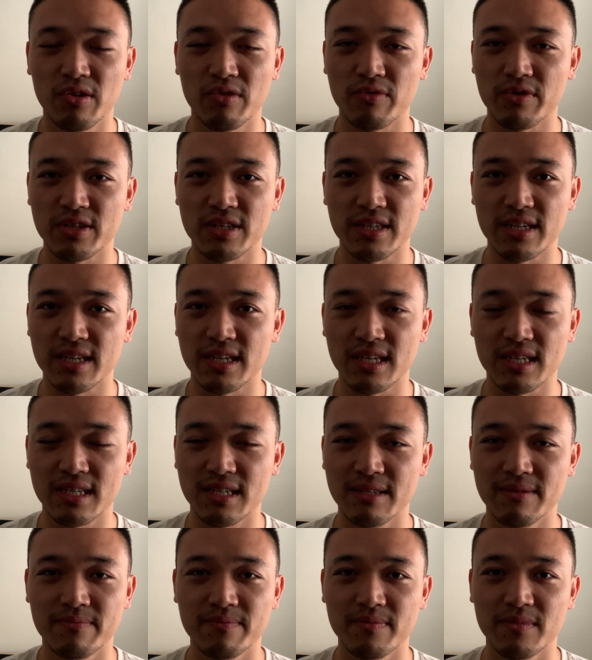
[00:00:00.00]
which
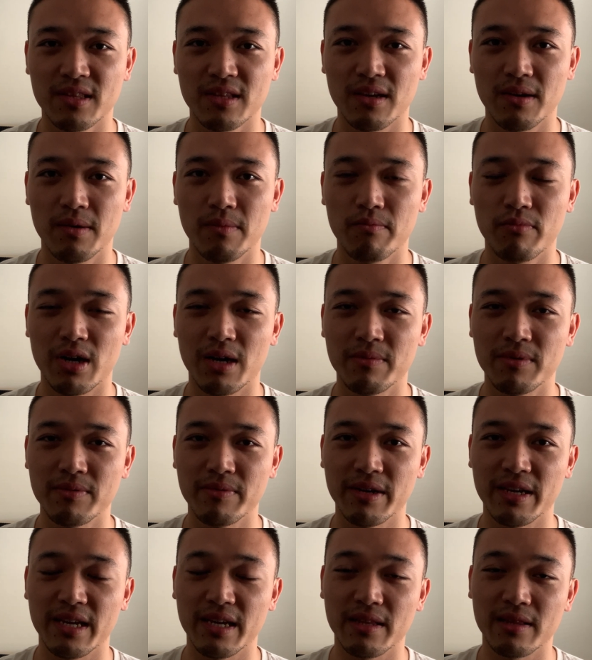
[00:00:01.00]
is
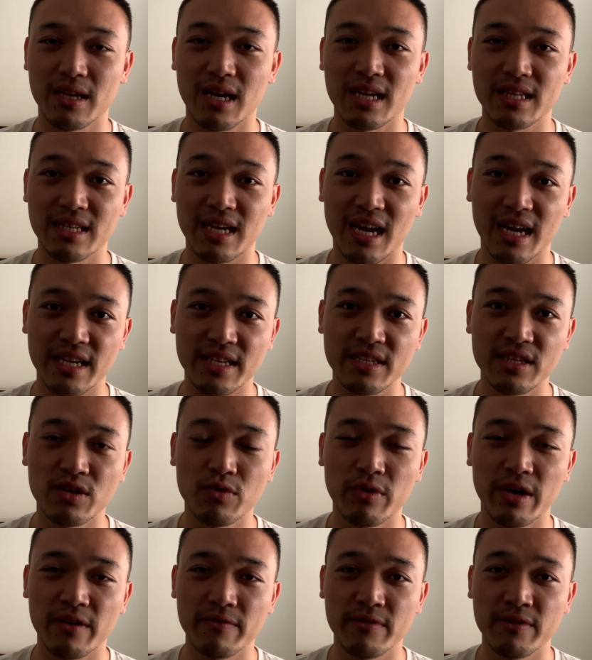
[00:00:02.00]
probably not the ideal
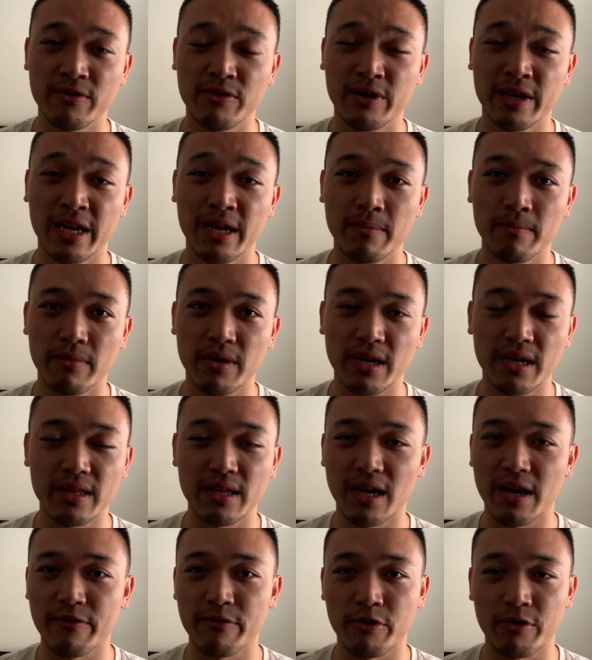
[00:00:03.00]
way of doing it, but
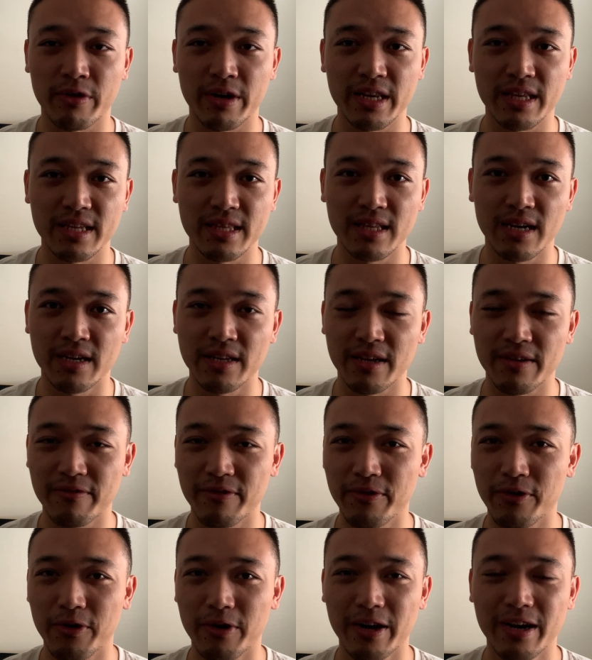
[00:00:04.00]
I've already done it
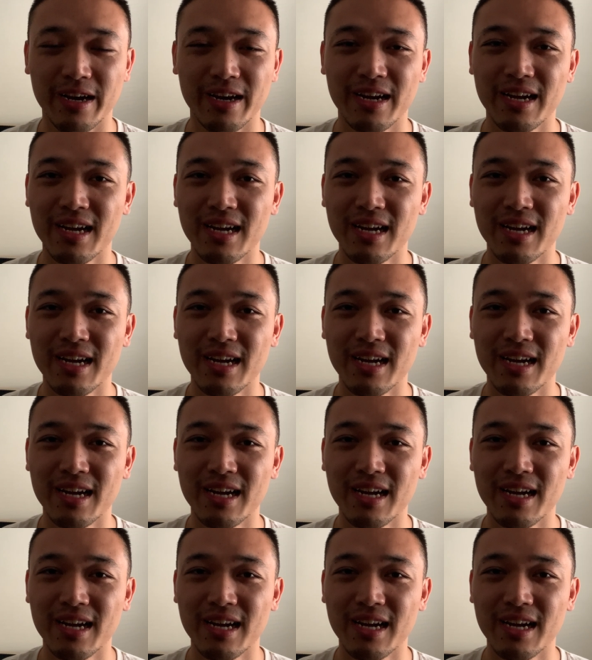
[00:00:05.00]
for